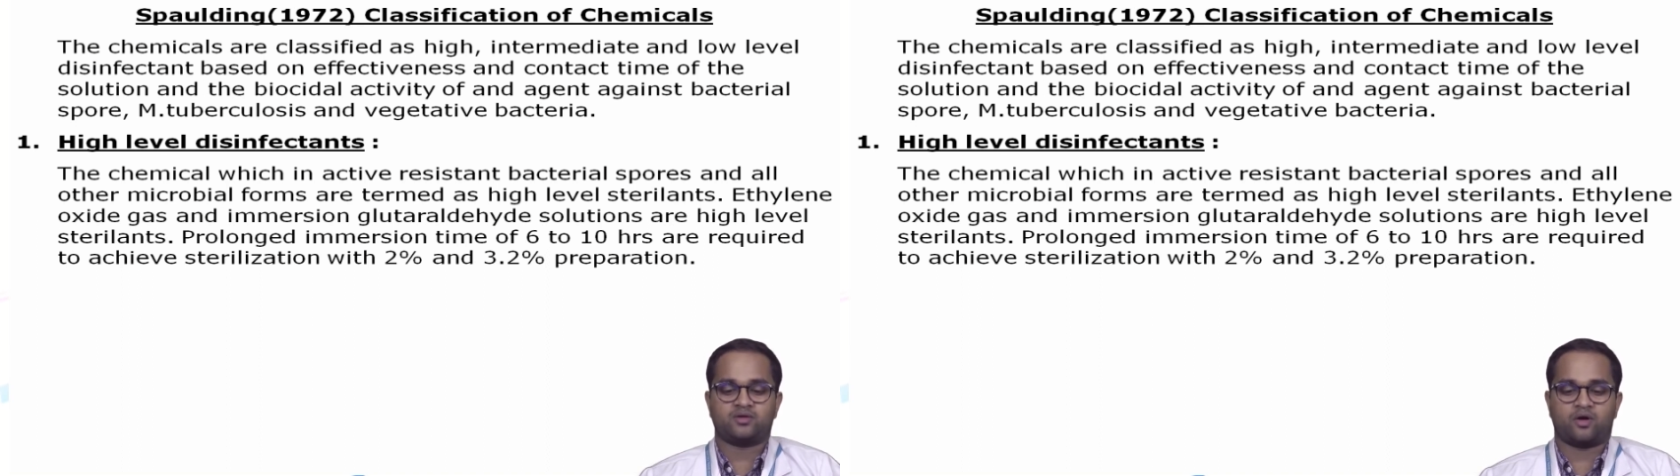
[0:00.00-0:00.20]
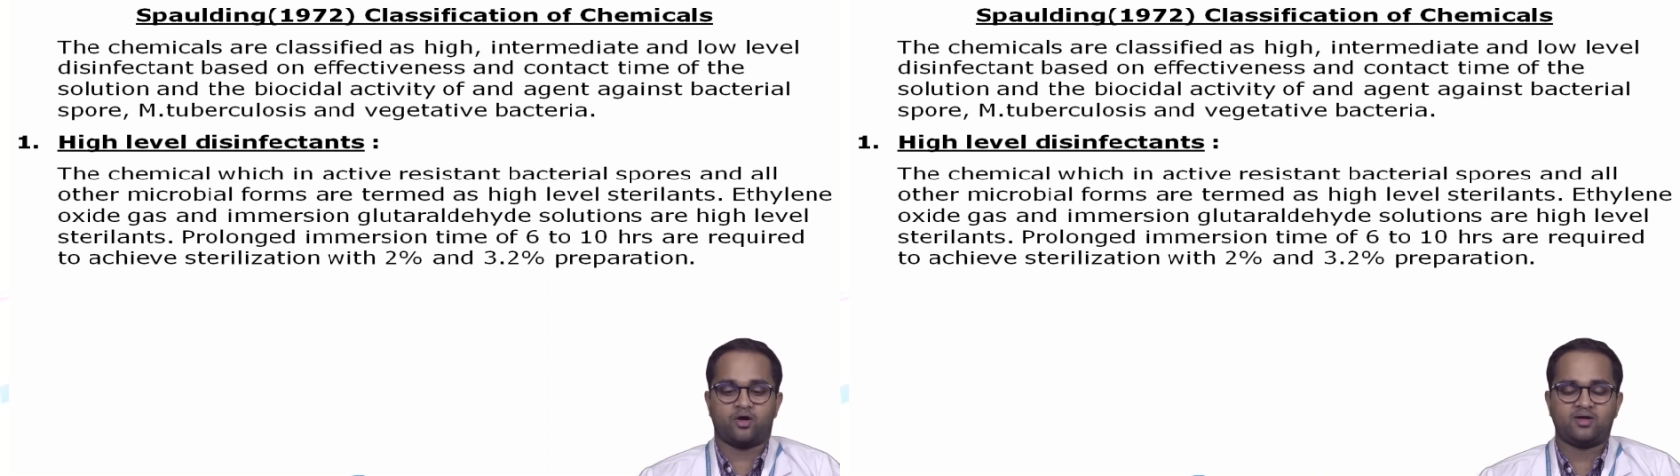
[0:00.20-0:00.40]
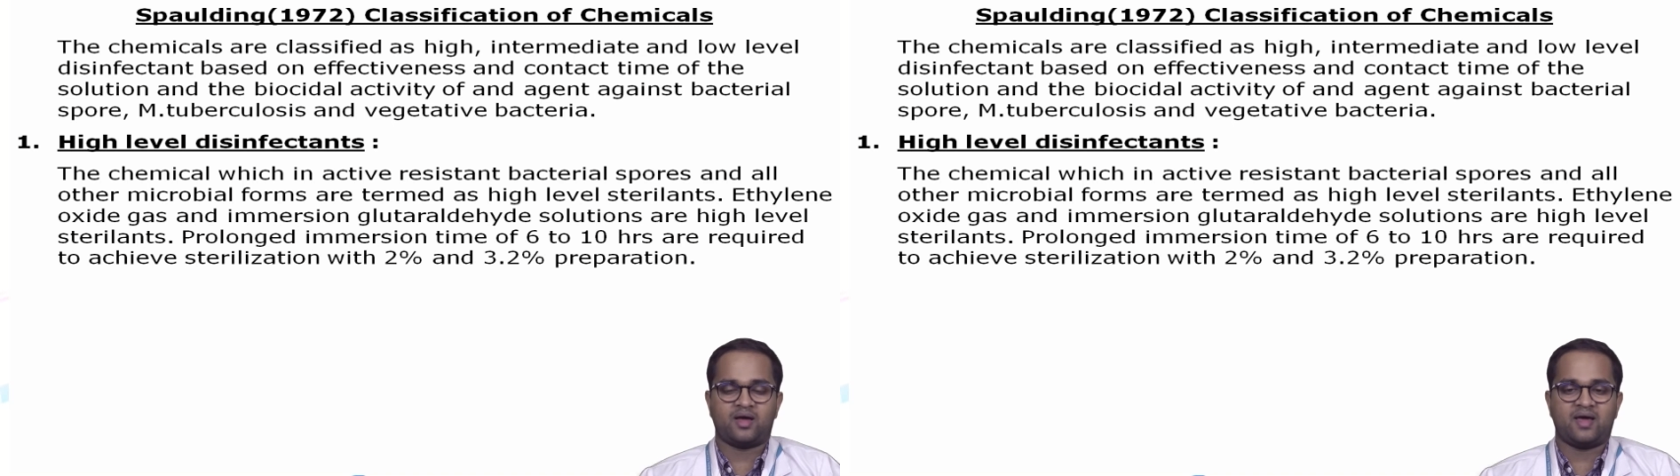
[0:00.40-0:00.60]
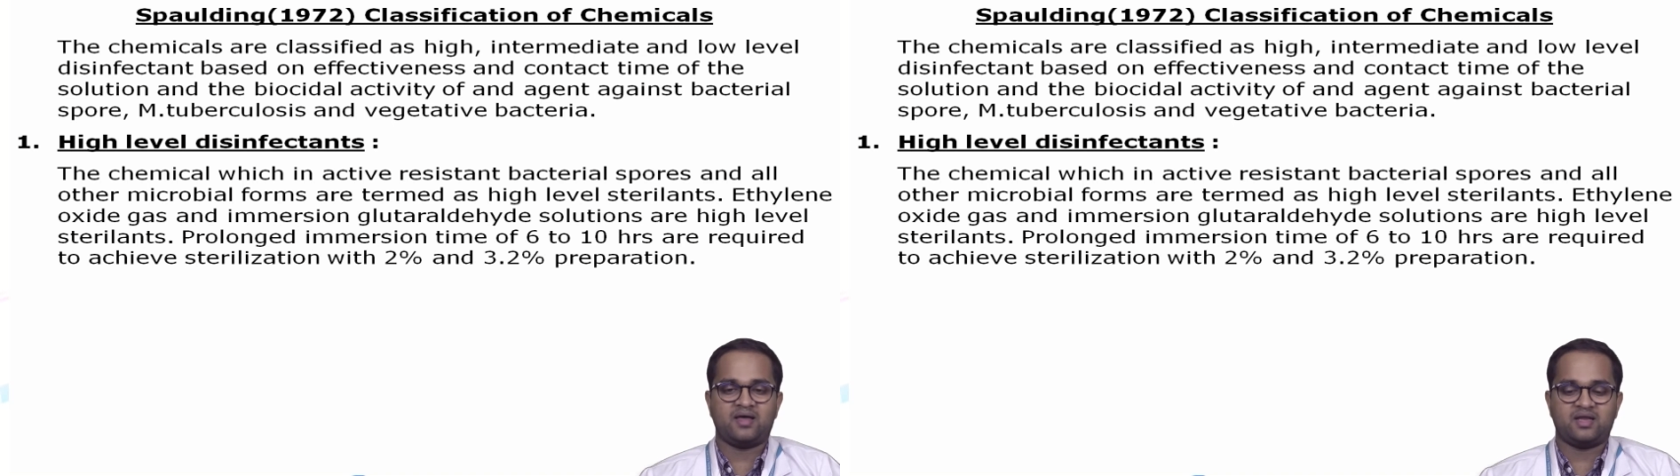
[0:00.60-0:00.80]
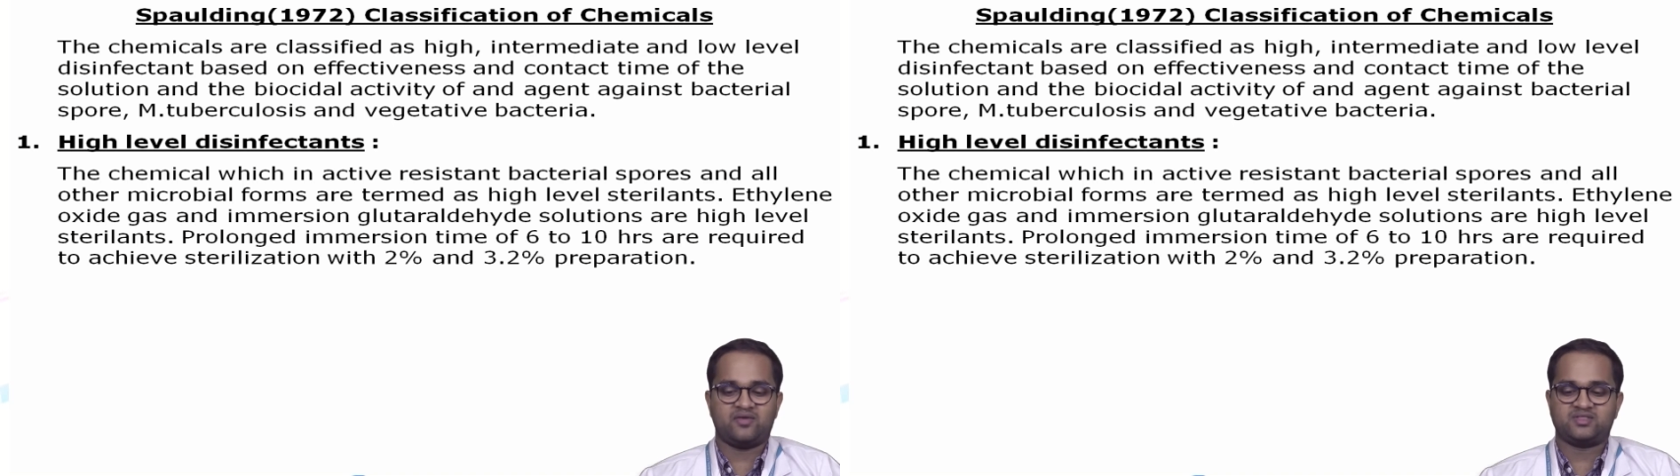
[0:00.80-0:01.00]
called
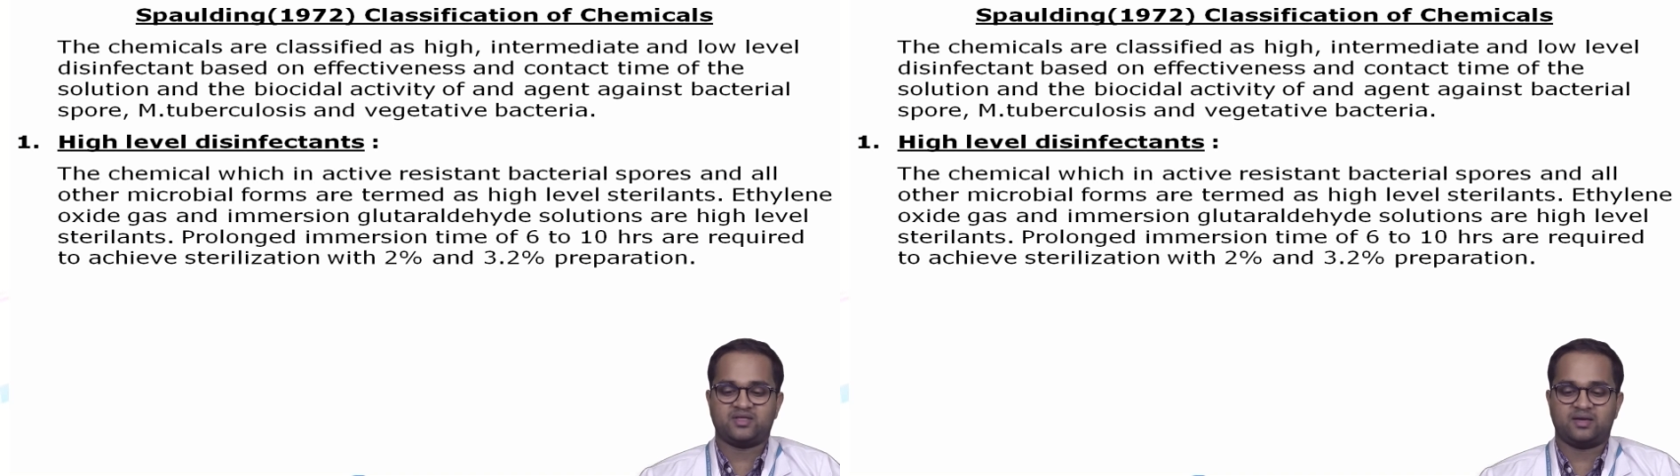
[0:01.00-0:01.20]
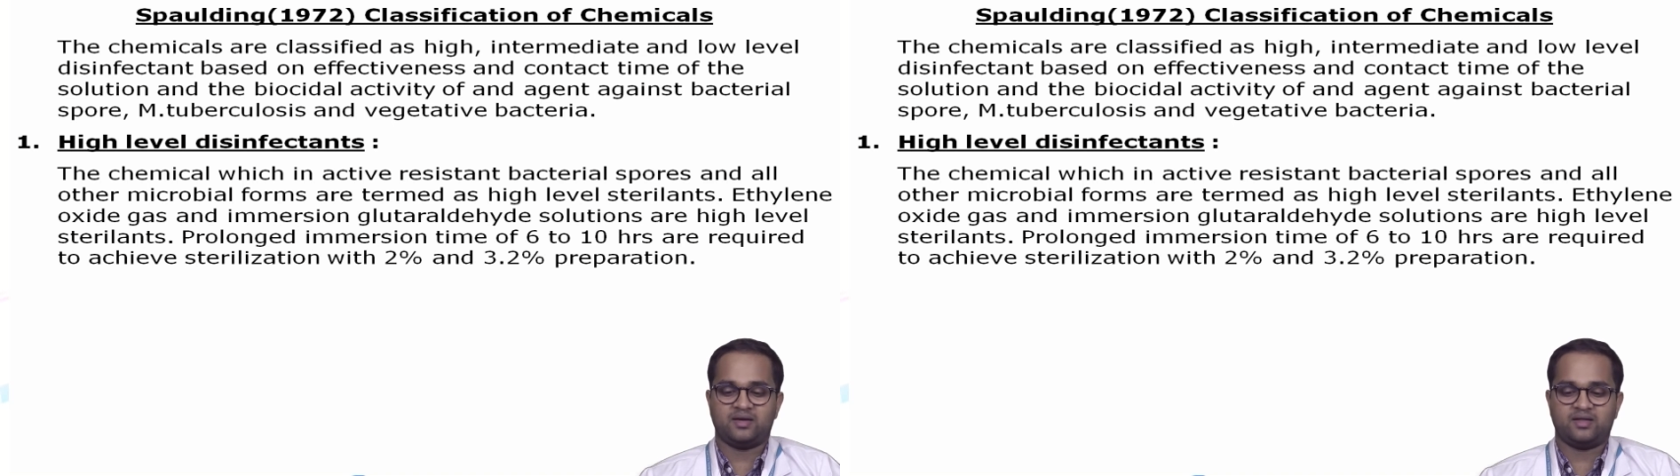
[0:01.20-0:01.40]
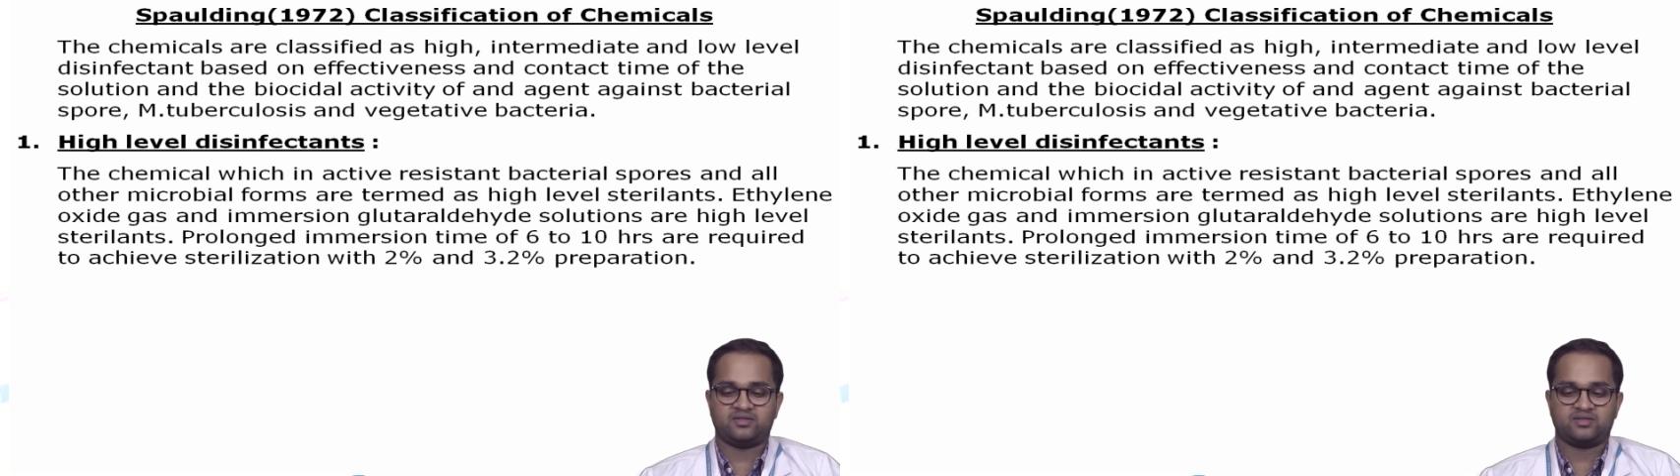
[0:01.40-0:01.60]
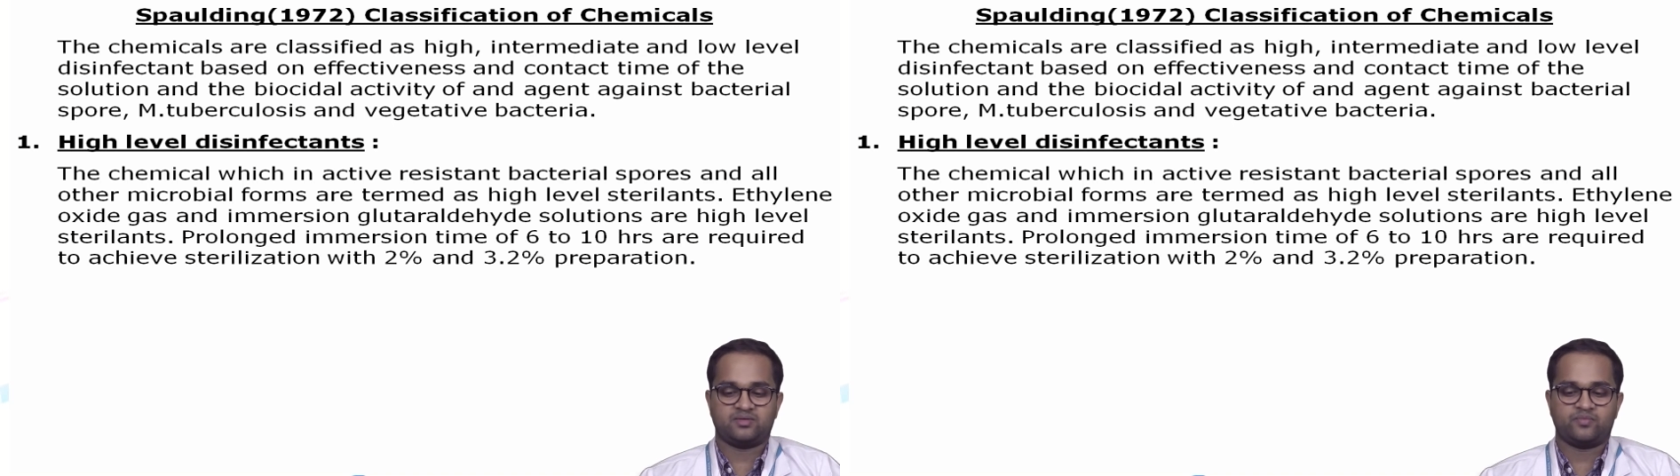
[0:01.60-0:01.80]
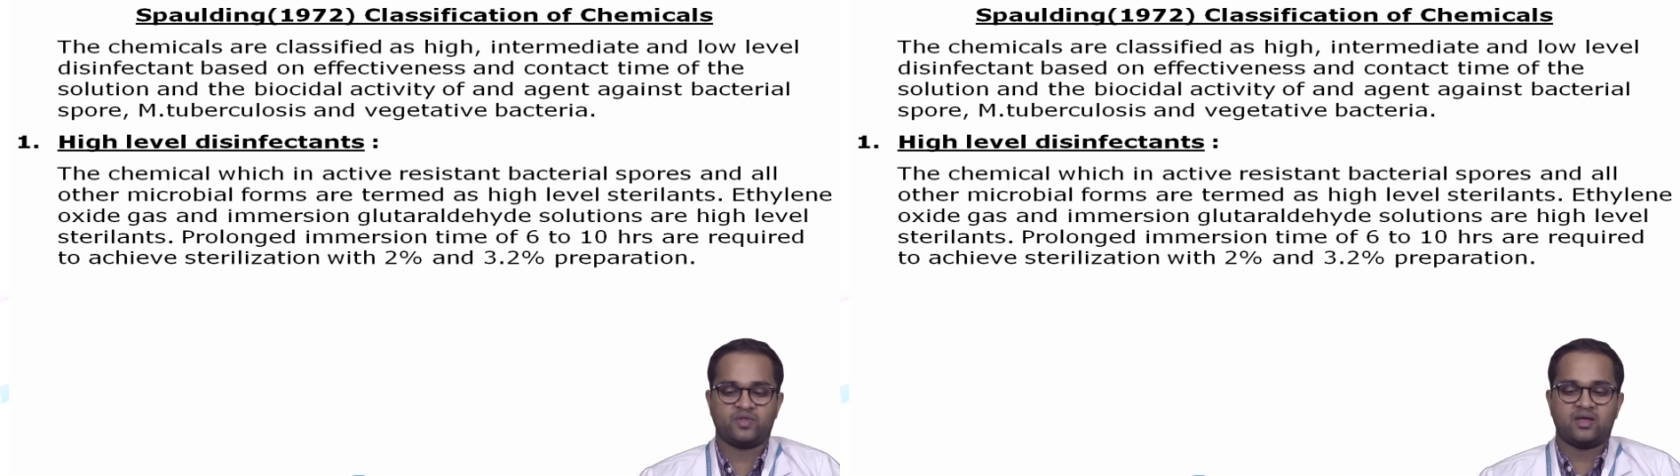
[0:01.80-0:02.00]
high level sterilants.